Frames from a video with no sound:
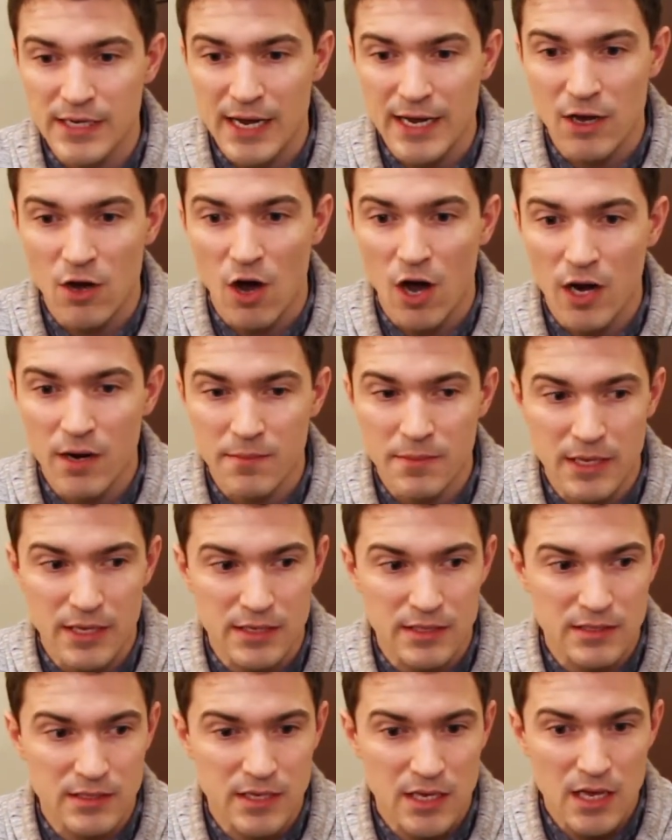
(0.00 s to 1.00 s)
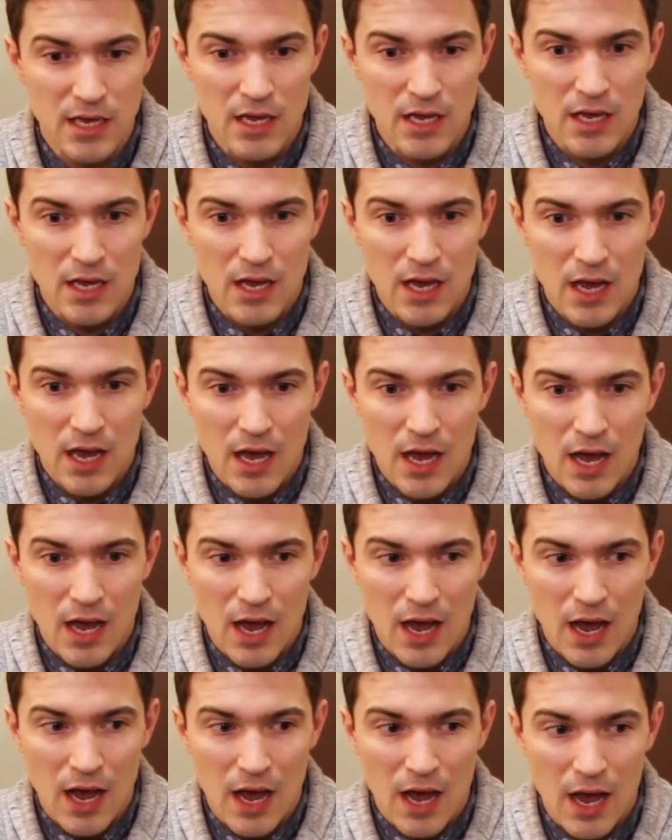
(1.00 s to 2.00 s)
dichotomy is
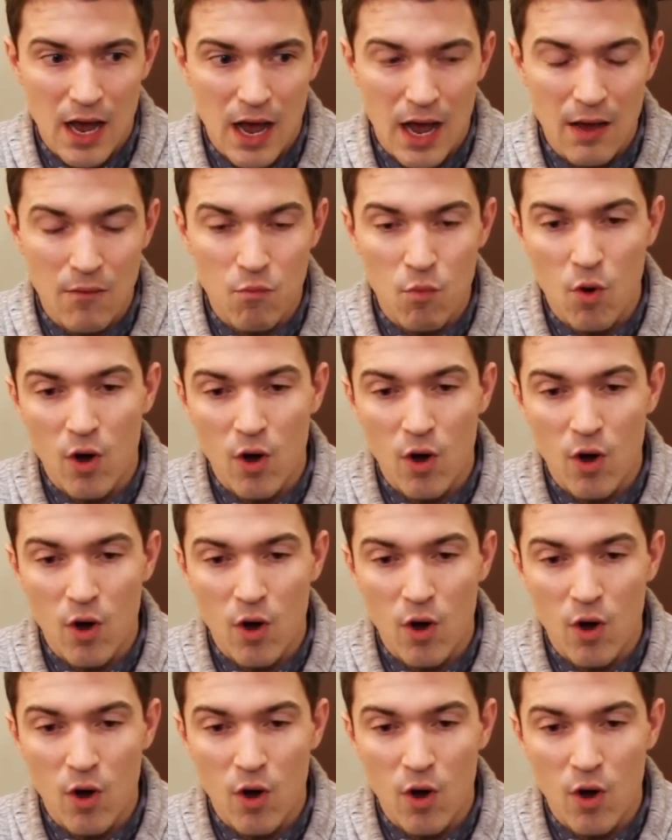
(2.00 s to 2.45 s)
I